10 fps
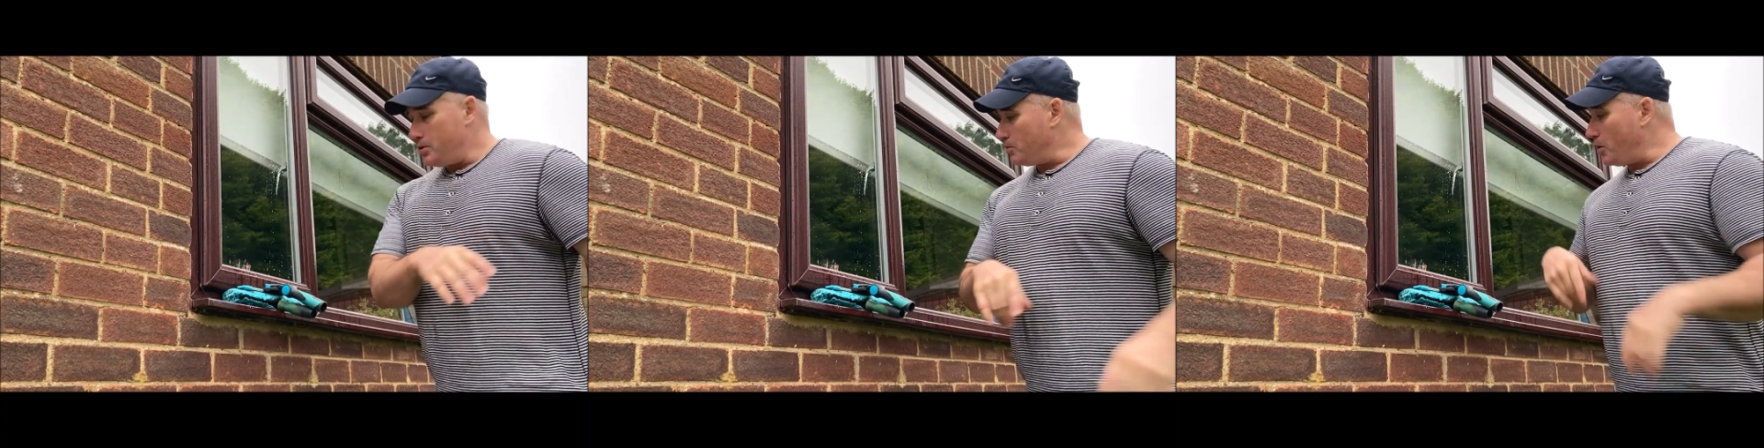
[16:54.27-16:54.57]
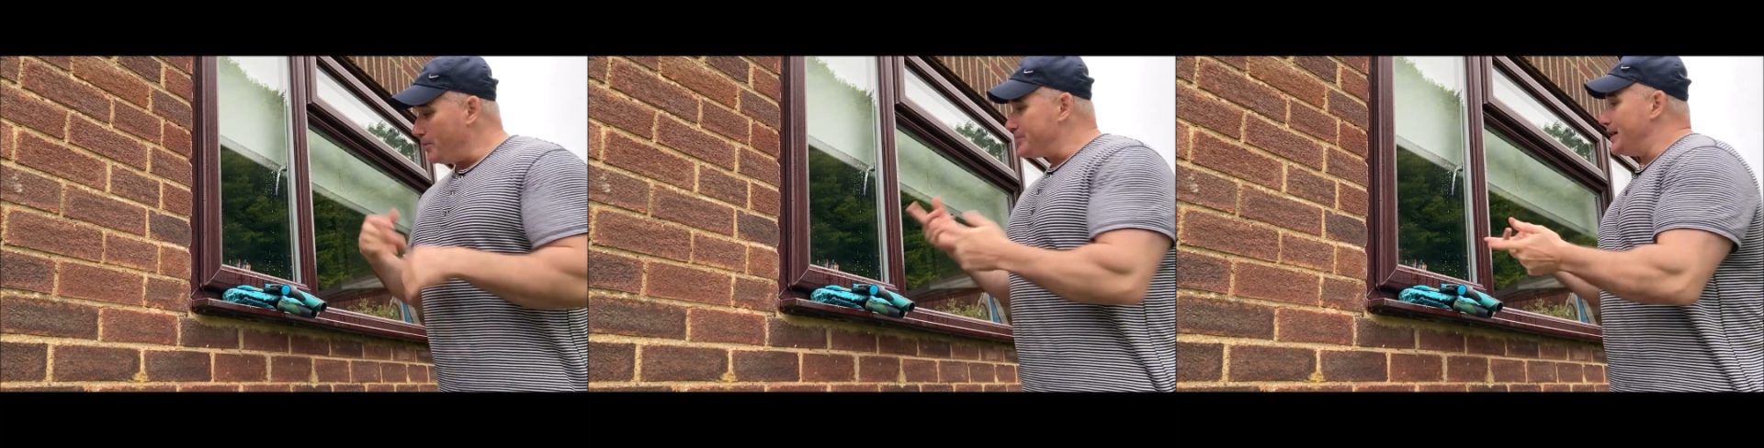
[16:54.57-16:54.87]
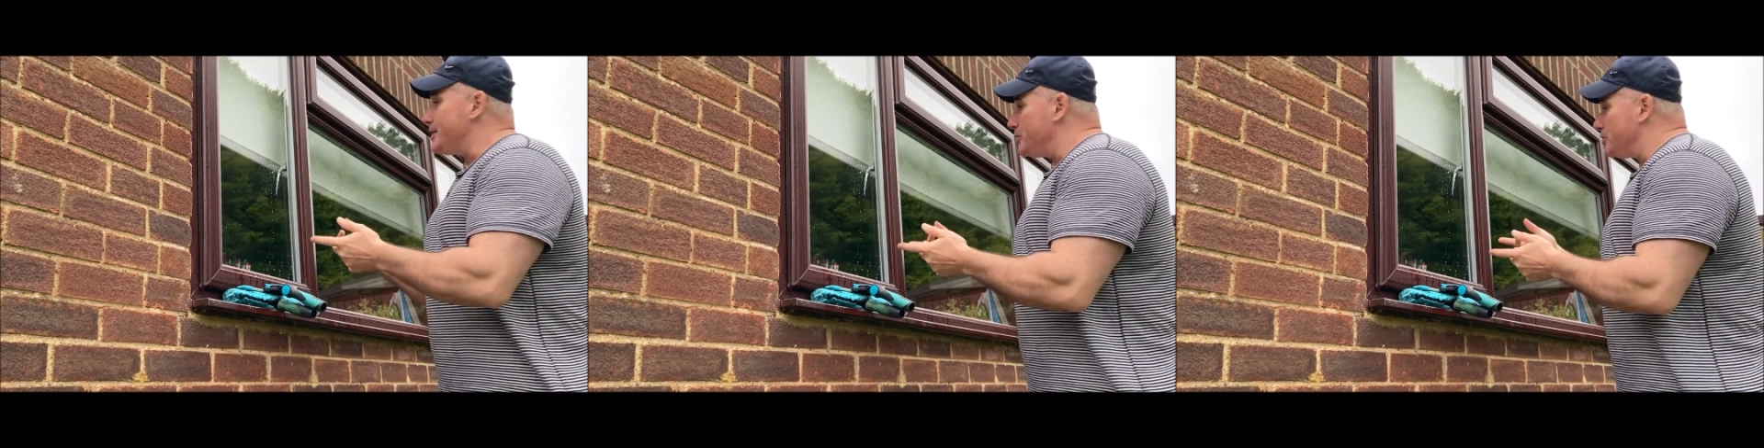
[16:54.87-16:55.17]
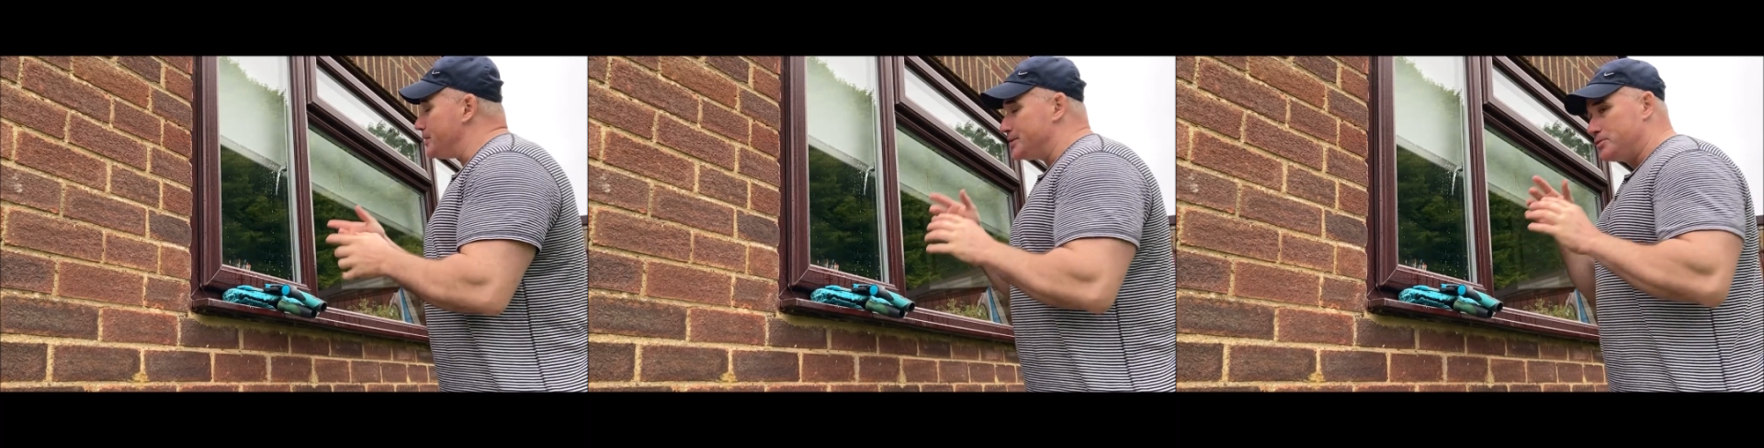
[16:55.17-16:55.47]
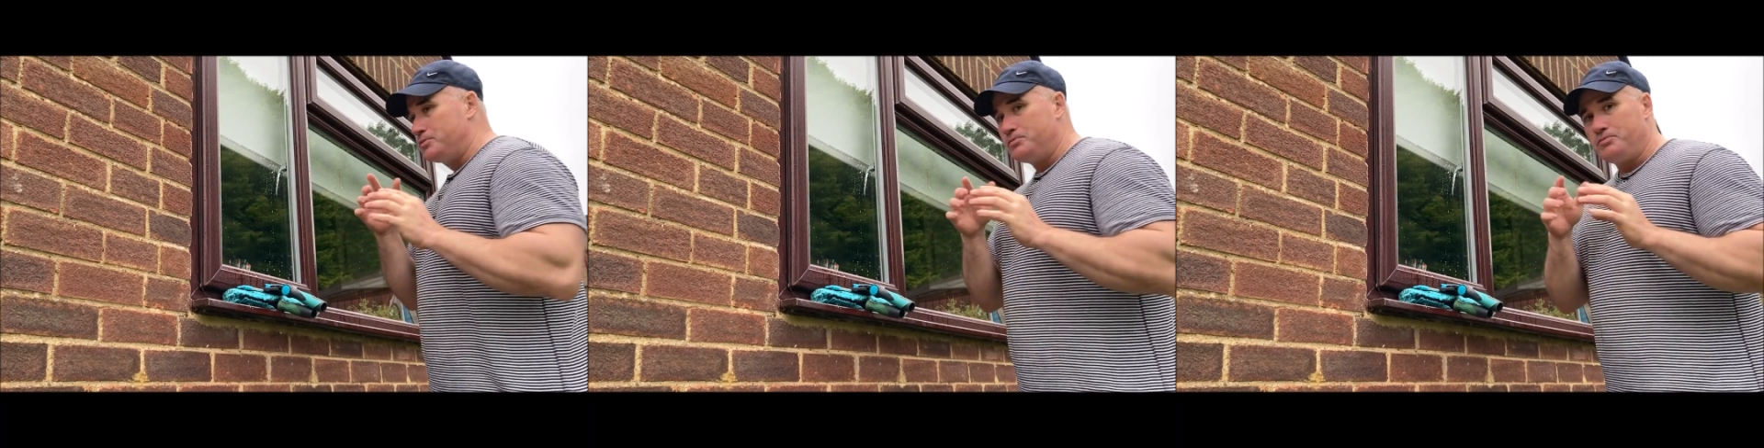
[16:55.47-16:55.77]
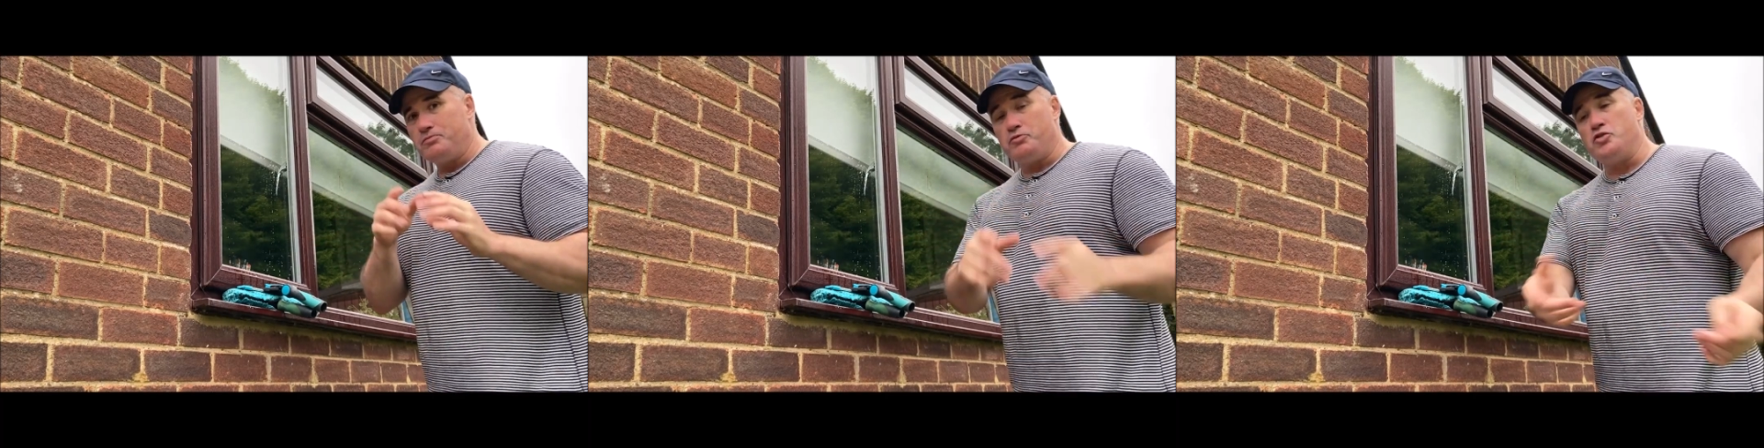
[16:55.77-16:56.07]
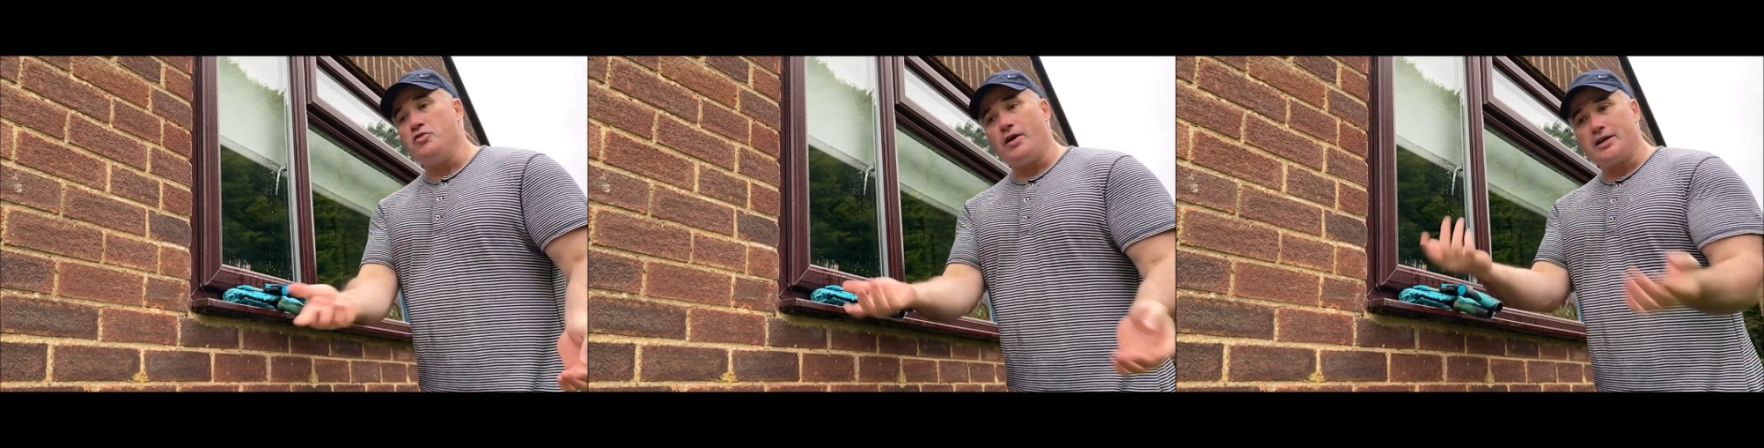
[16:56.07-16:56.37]
What I'm telling you is,
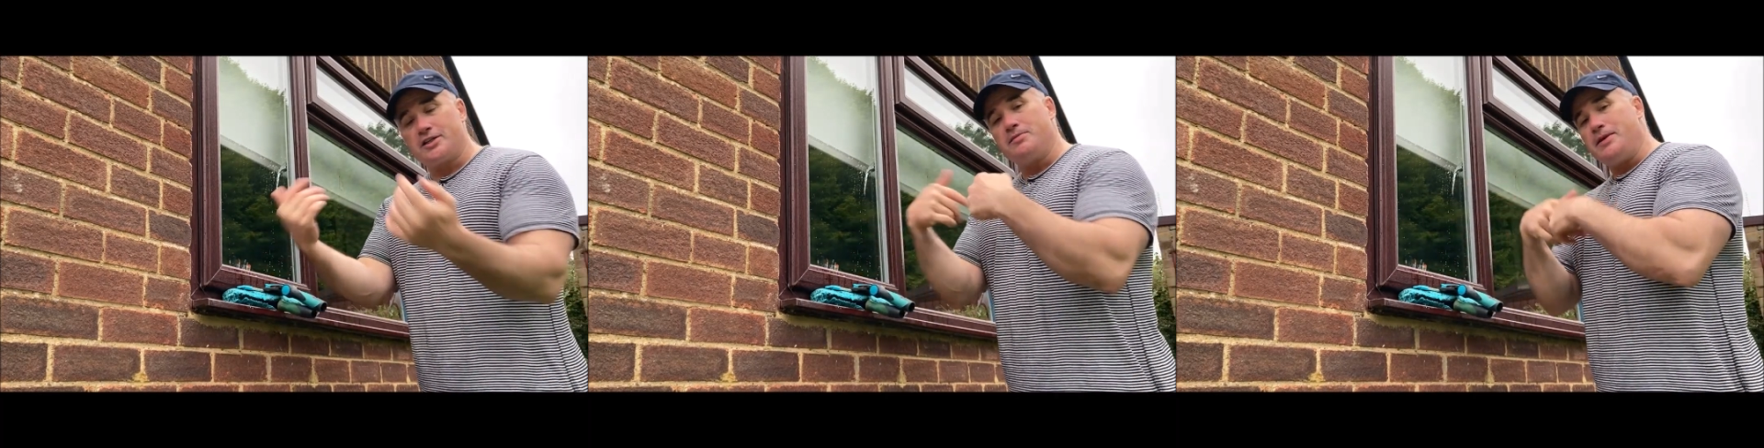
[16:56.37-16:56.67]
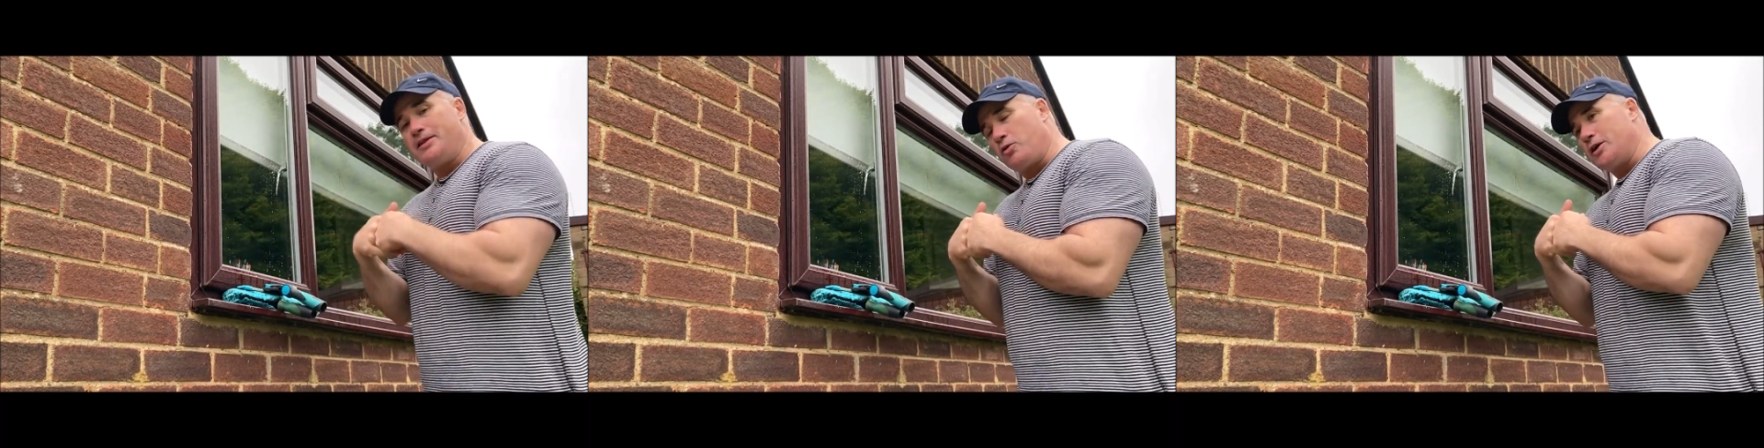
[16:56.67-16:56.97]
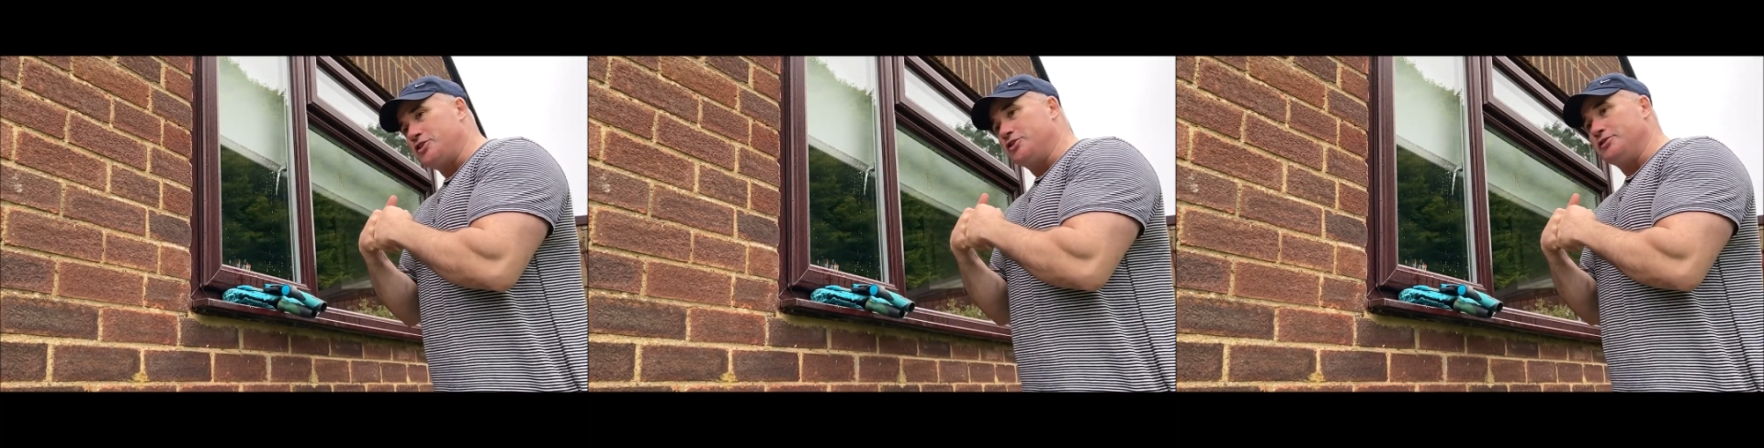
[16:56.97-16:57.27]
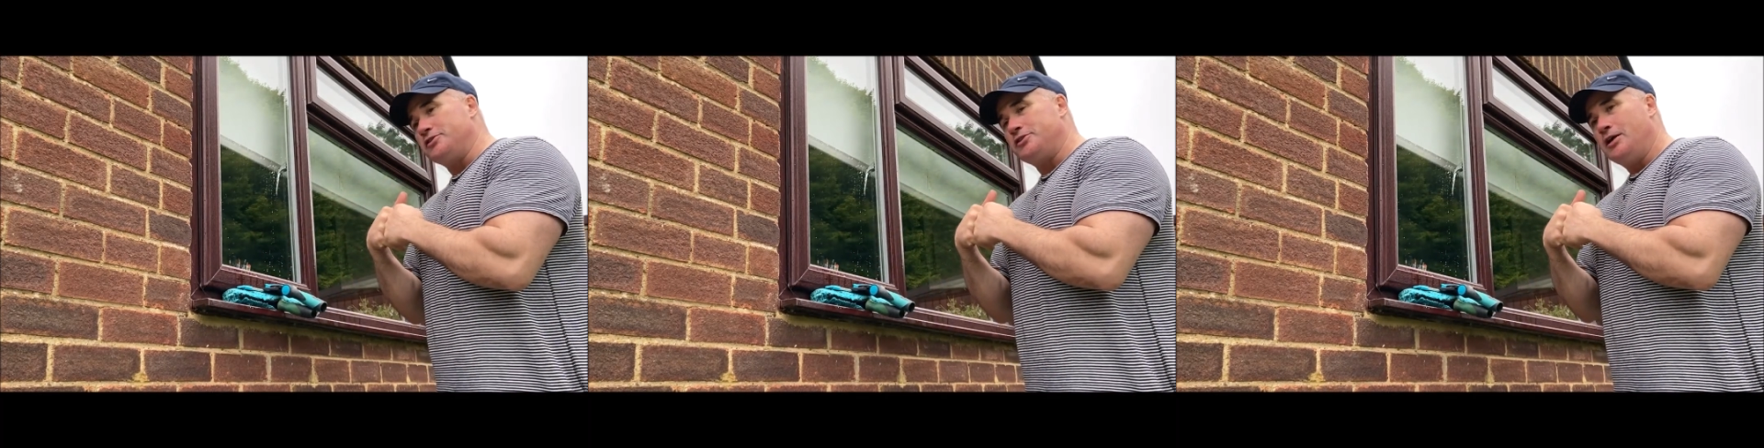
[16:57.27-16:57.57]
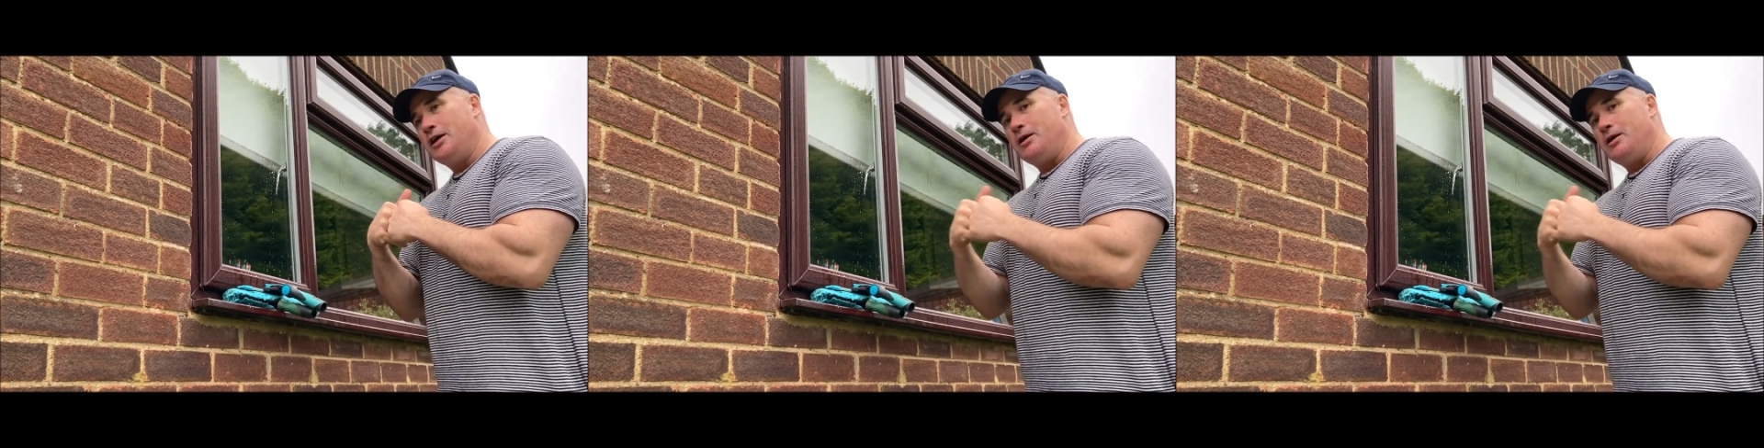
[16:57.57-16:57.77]
you're asking me the questions